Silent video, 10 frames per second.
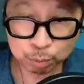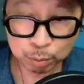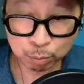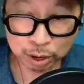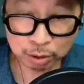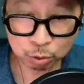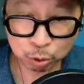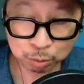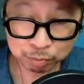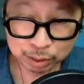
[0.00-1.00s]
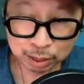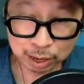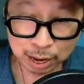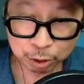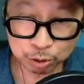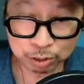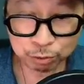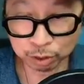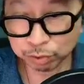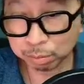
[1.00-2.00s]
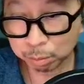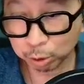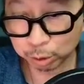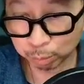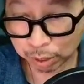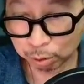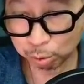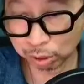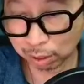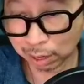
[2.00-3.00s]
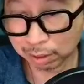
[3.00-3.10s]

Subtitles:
bright room and you need vivid mode to break through the light,